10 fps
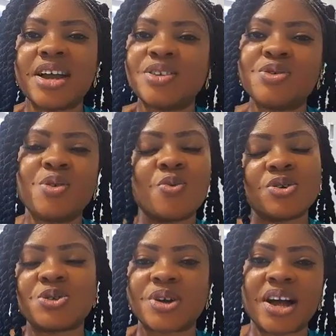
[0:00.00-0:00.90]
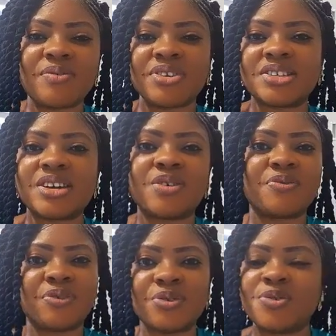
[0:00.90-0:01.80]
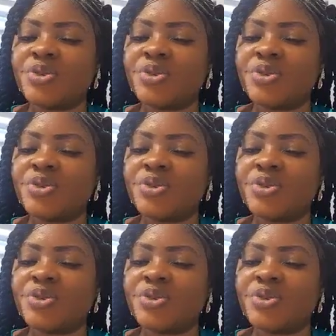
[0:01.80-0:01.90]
I know what you have inside of you.